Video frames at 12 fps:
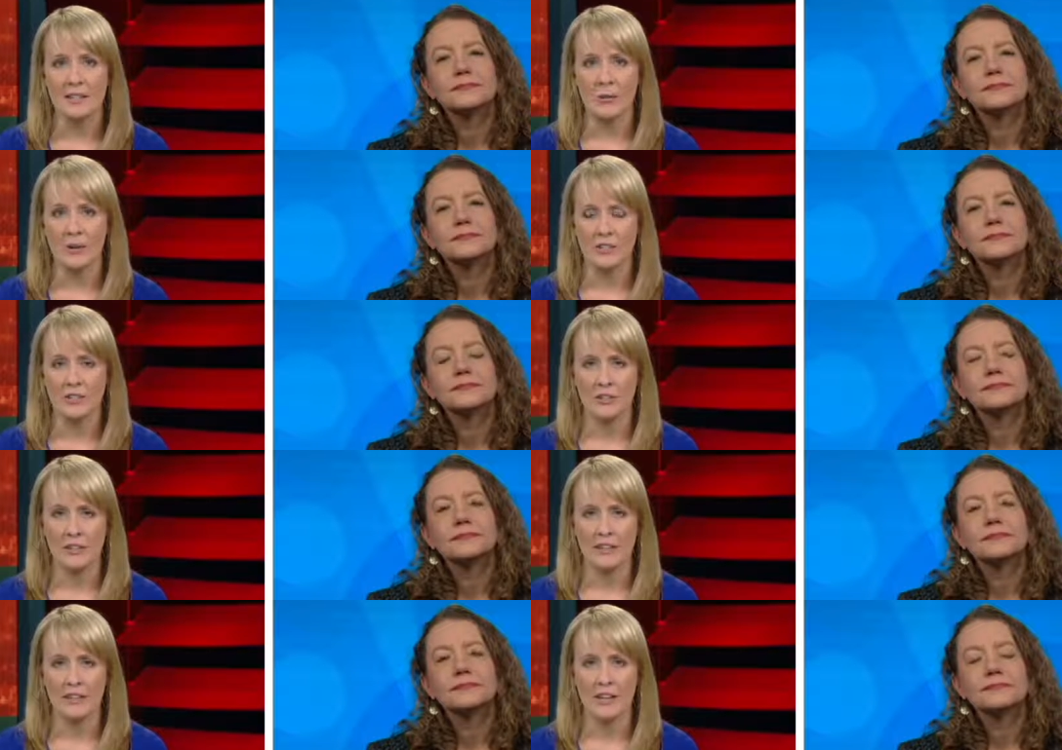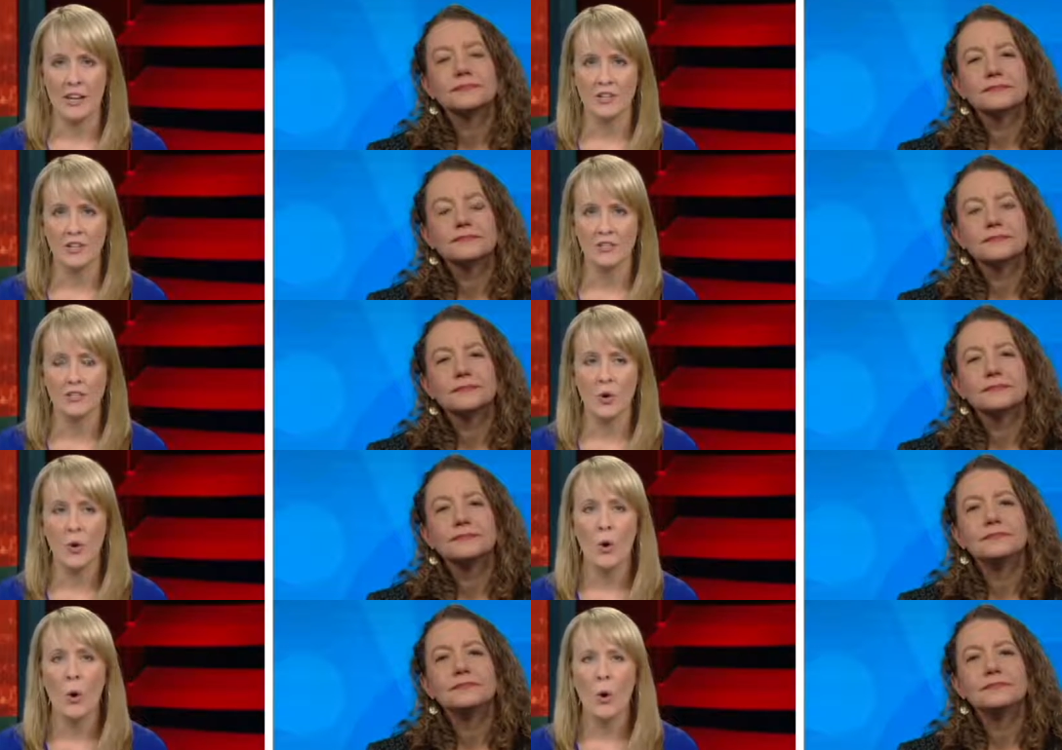Speaker 1: in the Russia investigation.
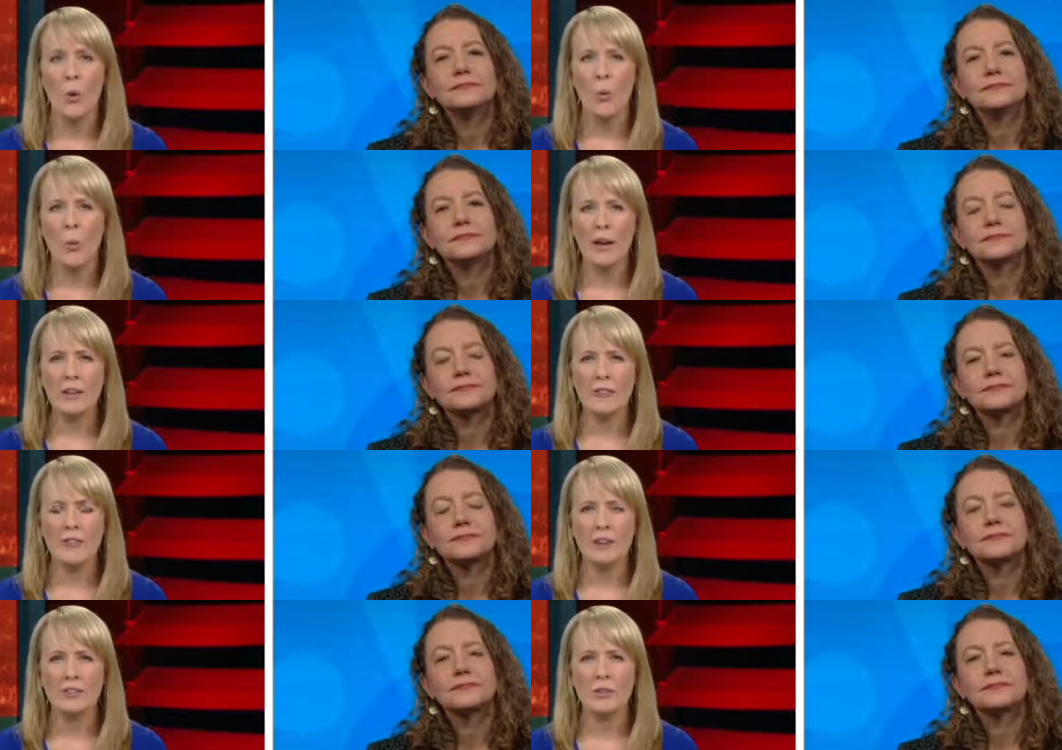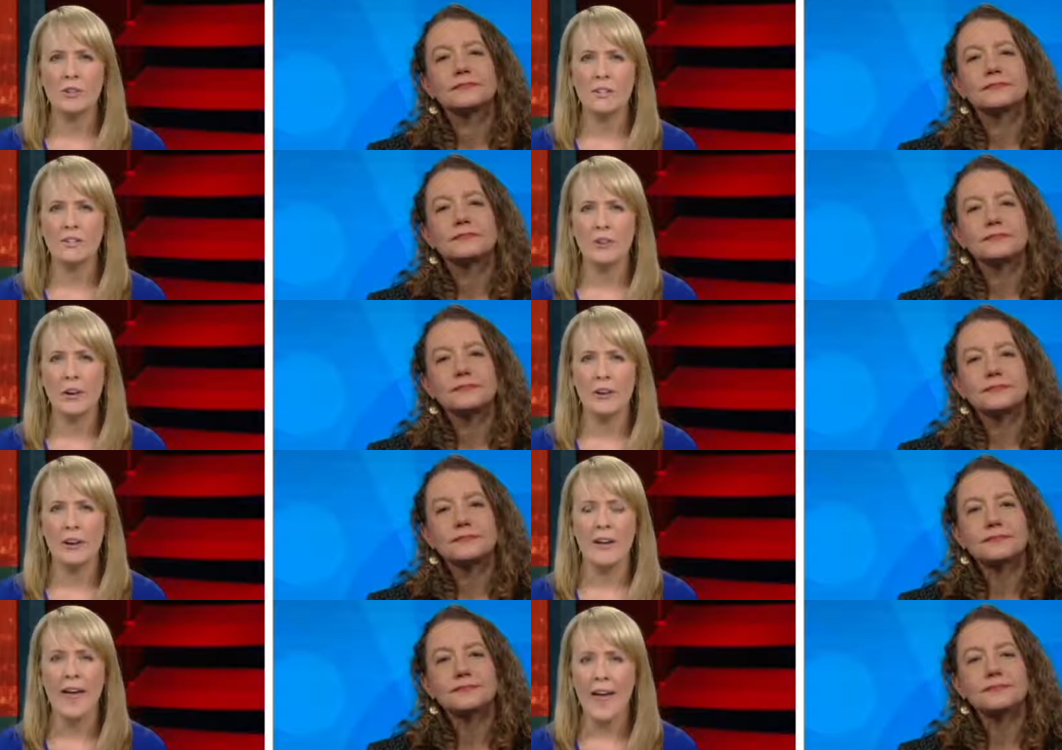So, what effect could his
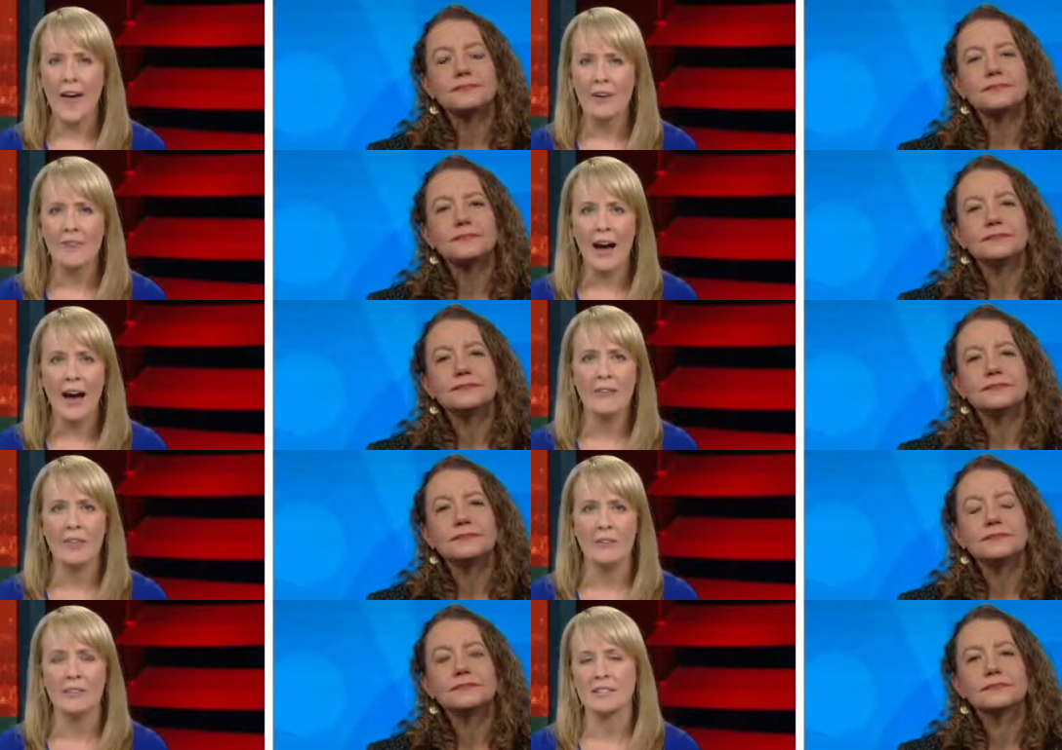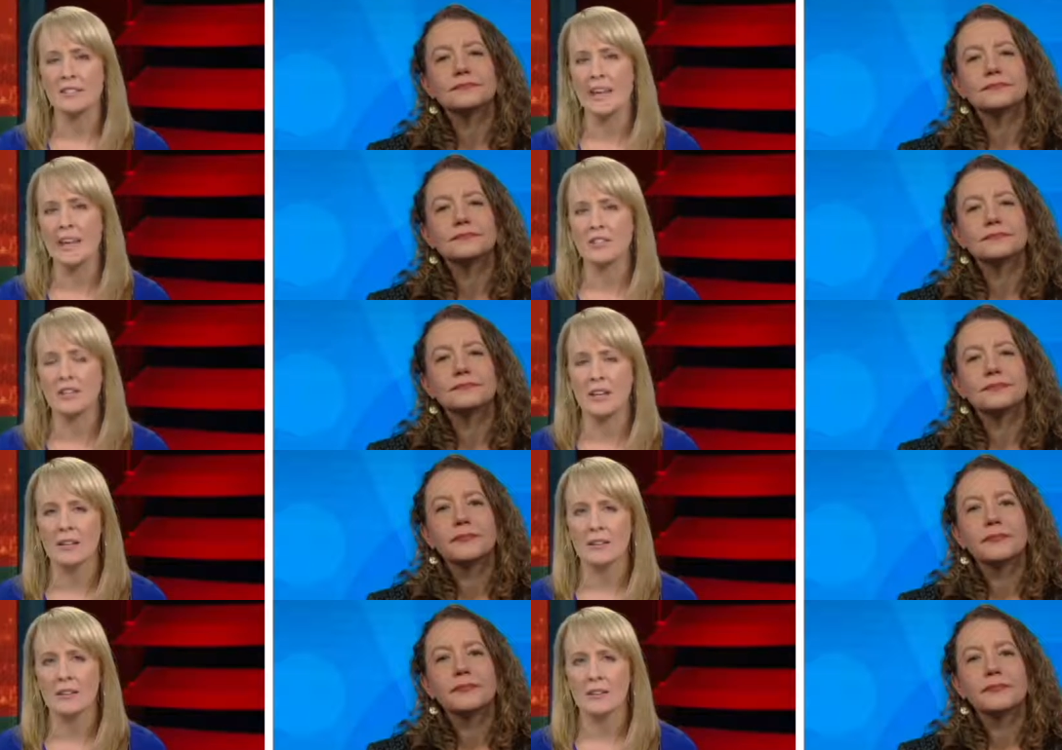firing have on that
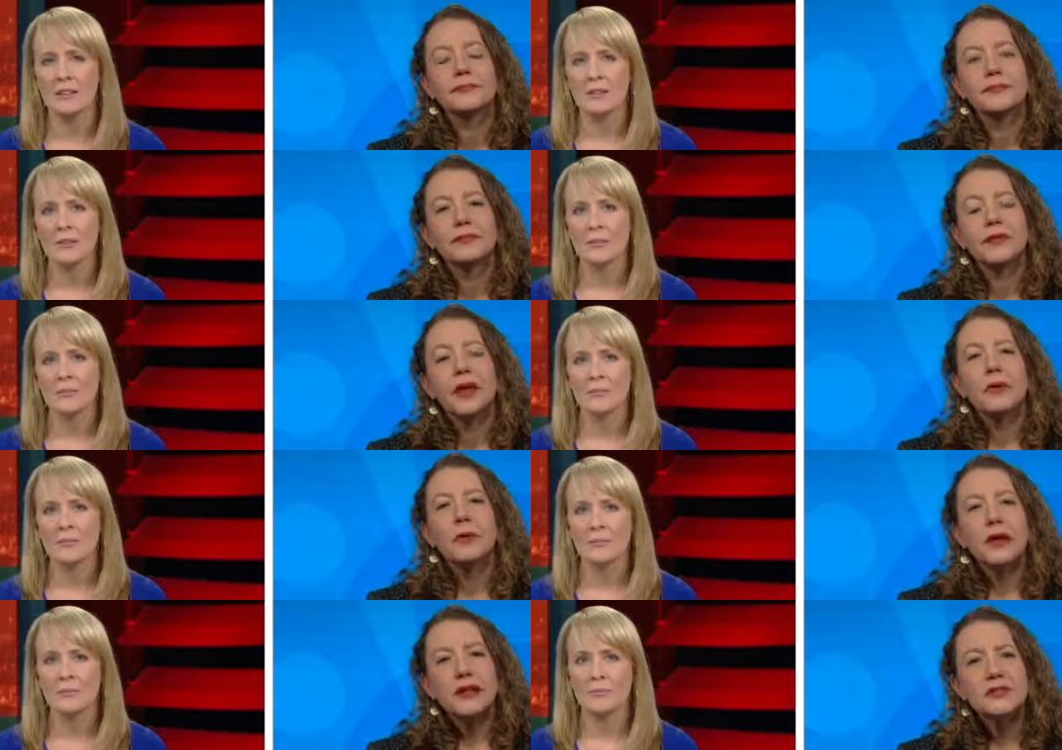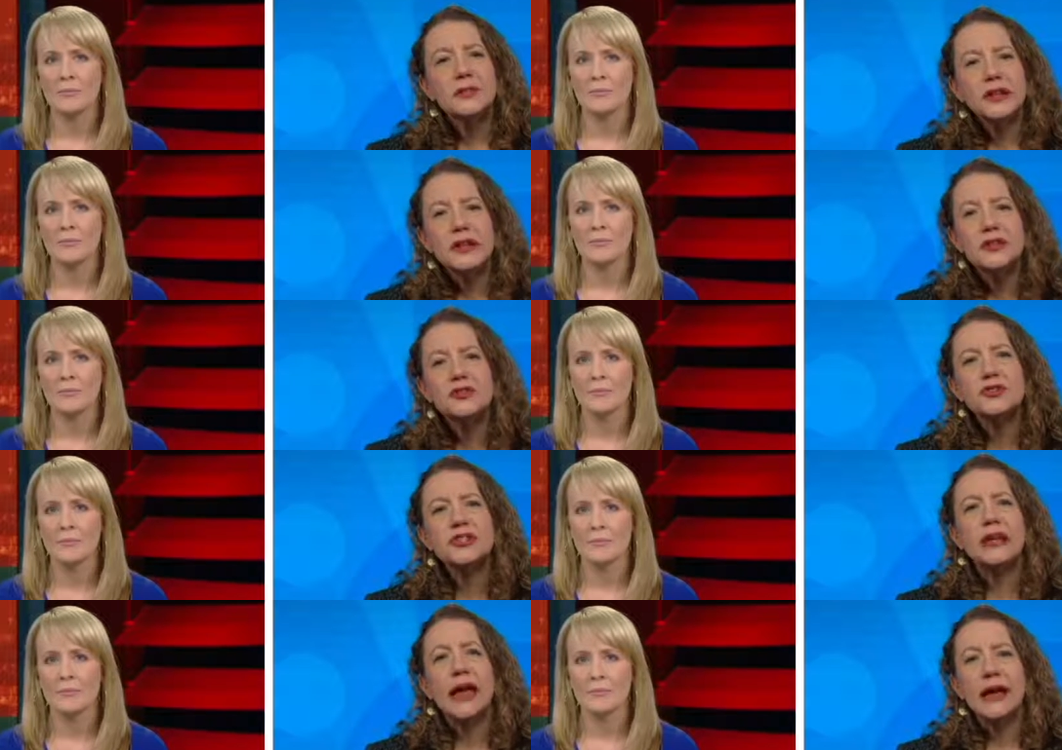investigation?
Speaker 2: Well, it's really
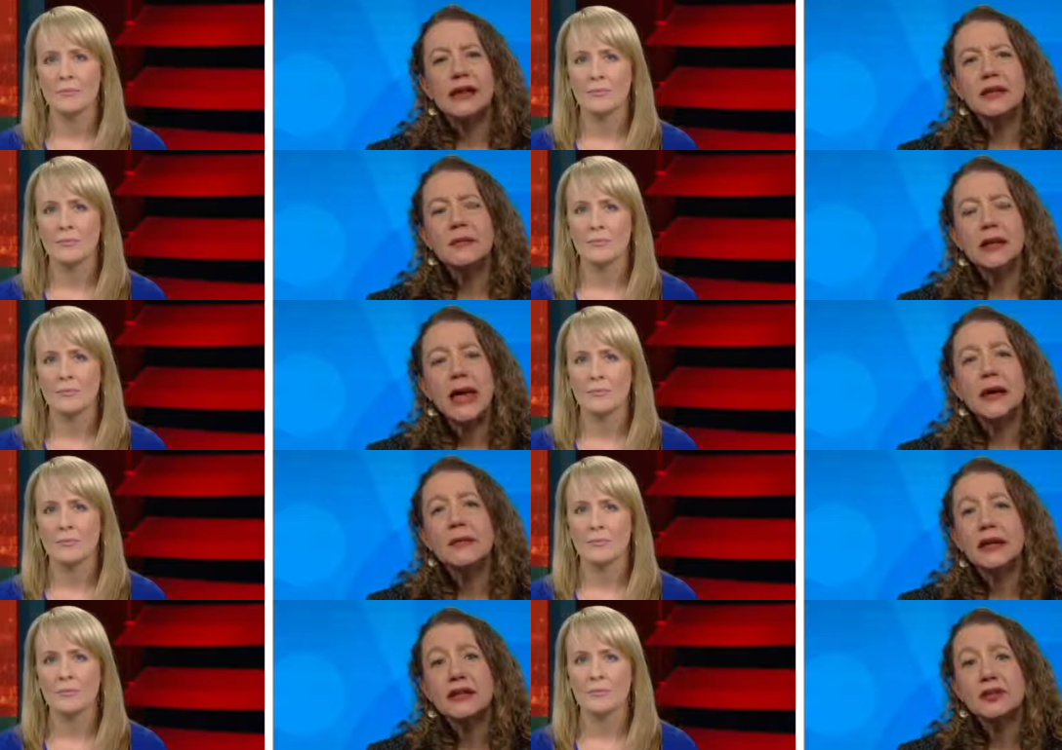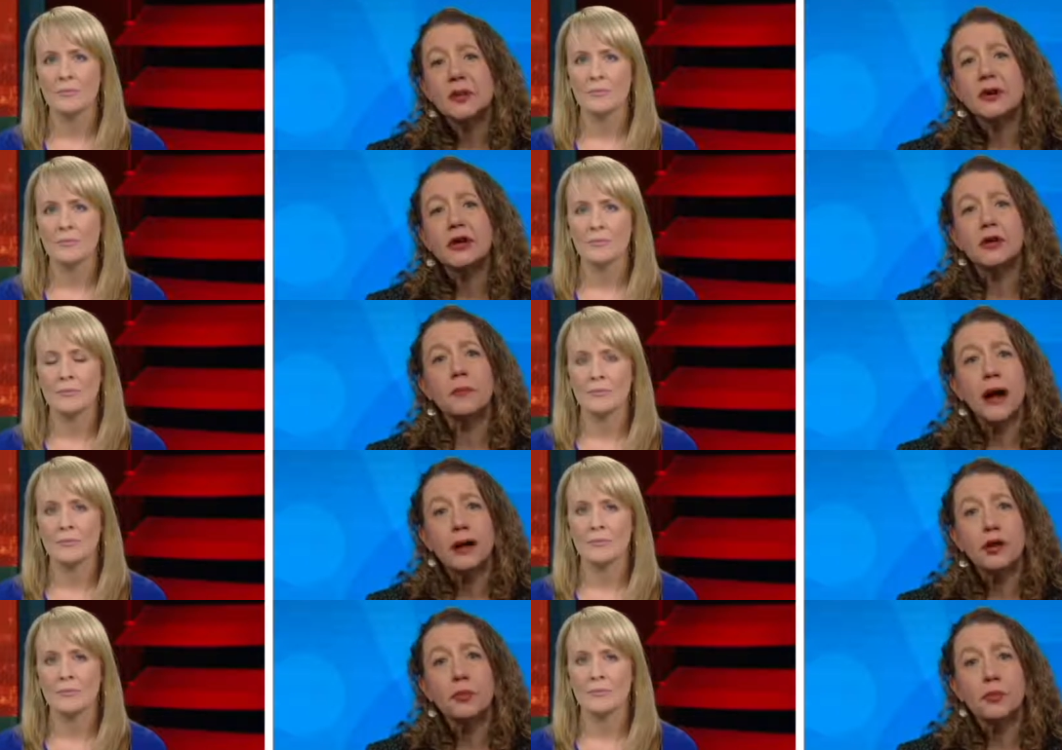interesting. Andy McCabe and his lawyer, Michael